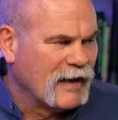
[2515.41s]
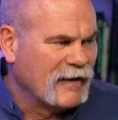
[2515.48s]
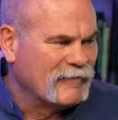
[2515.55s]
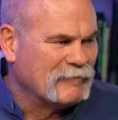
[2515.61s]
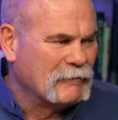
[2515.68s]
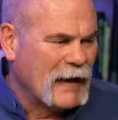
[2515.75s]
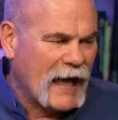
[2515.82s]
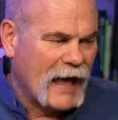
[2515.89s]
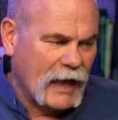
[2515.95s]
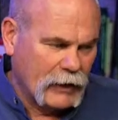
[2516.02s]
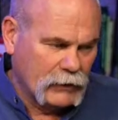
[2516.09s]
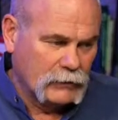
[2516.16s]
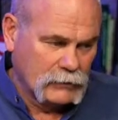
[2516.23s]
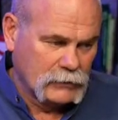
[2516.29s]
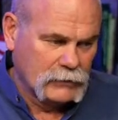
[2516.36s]
of
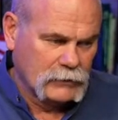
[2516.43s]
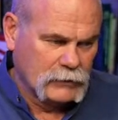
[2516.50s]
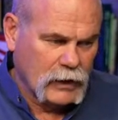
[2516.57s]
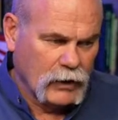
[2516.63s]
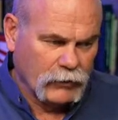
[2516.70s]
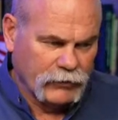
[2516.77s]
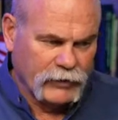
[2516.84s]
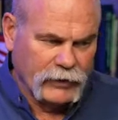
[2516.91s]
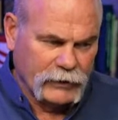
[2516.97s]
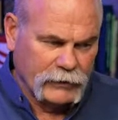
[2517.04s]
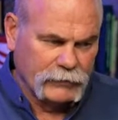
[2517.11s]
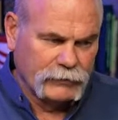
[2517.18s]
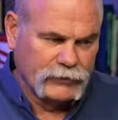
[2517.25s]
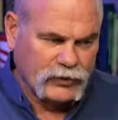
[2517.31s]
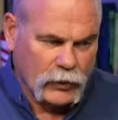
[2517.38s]
mine,
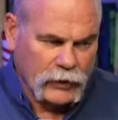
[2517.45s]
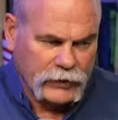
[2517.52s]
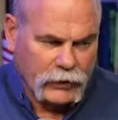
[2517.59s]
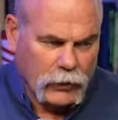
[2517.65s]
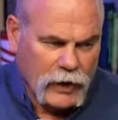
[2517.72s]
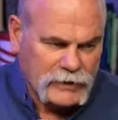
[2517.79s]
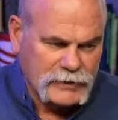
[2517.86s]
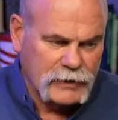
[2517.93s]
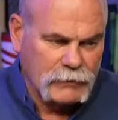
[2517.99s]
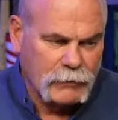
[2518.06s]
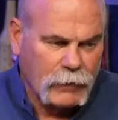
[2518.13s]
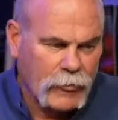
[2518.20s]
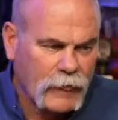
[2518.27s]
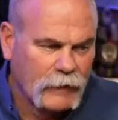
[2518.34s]
hopefully it's the one you're watching.